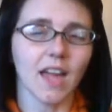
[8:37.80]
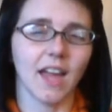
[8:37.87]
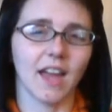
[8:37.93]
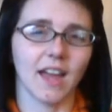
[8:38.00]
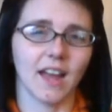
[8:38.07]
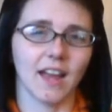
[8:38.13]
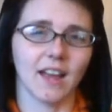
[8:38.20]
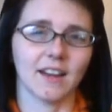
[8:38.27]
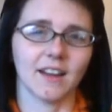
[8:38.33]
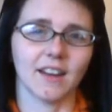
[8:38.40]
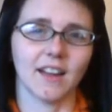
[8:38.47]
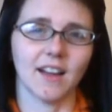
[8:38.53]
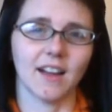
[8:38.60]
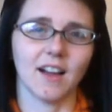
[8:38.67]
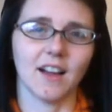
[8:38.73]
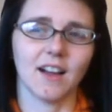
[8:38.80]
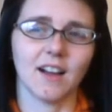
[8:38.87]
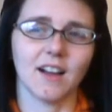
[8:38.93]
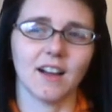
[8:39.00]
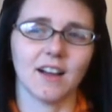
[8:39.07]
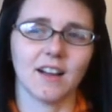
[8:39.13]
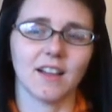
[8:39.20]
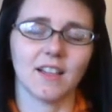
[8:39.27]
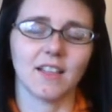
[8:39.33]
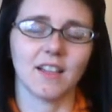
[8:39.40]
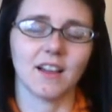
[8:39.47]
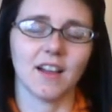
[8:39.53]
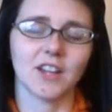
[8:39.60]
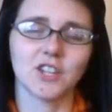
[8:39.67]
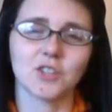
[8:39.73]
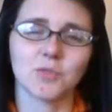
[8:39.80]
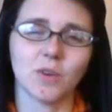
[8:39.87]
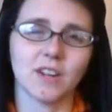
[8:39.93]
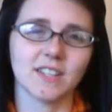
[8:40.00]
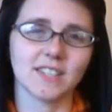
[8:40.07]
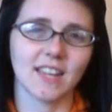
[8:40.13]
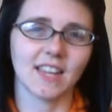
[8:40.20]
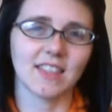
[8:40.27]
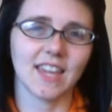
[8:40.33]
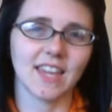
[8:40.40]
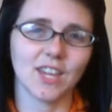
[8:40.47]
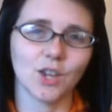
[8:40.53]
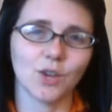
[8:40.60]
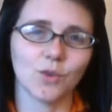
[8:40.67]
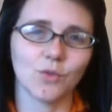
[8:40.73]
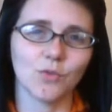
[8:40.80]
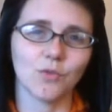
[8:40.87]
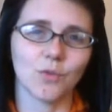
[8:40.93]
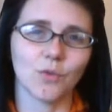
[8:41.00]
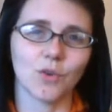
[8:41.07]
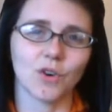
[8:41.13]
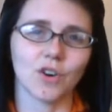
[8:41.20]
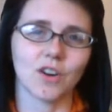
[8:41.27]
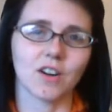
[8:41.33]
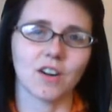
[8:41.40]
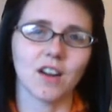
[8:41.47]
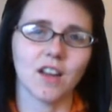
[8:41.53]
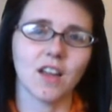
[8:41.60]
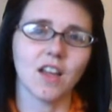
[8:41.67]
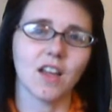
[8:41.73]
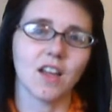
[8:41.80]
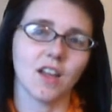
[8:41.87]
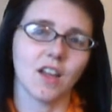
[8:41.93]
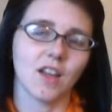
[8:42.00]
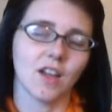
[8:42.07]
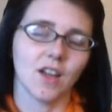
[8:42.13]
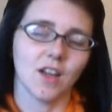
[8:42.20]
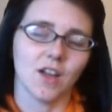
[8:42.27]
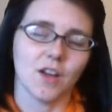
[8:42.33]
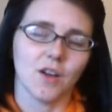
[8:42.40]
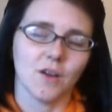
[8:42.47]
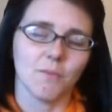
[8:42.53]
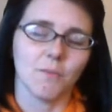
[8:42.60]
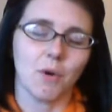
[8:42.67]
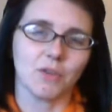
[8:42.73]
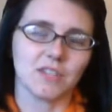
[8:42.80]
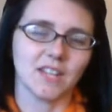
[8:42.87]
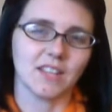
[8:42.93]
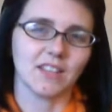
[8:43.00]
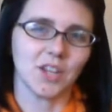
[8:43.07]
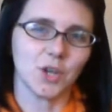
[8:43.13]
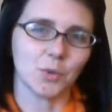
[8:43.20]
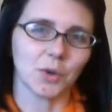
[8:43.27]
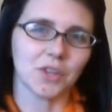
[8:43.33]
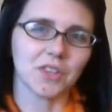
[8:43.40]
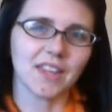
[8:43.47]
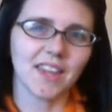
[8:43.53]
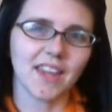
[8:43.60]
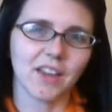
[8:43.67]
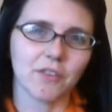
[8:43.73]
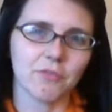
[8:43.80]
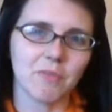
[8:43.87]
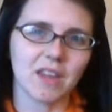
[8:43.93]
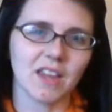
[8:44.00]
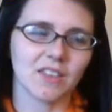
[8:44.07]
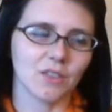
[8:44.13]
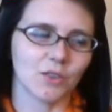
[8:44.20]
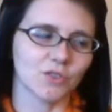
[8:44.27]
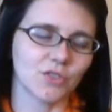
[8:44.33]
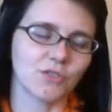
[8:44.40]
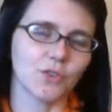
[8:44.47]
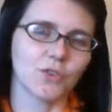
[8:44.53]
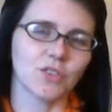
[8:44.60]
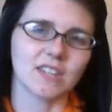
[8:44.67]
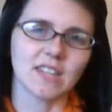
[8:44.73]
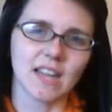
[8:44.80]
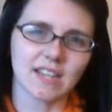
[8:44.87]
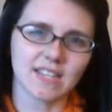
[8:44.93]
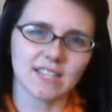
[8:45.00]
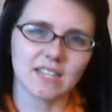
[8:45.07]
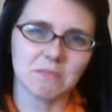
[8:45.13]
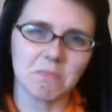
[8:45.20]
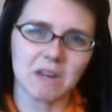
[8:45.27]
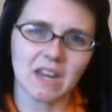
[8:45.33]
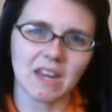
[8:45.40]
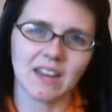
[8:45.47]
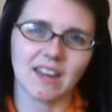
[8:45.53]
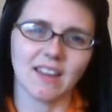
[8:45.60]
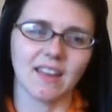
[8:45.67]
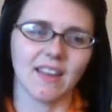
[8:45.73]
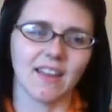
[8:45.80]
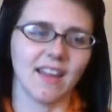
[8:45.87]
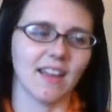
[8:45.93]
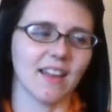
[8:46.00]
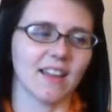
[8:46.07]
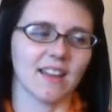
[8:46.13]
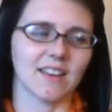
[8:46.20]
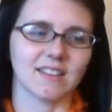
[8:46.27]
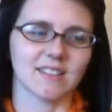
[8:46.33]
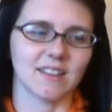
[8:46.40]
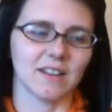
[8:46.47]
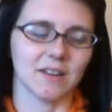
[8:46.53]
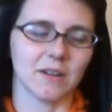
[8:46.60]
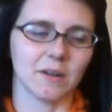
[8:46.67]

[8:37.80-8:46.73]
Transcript: and I just want to say thank you for posting that you were thinking of me, and those of you that texted me, and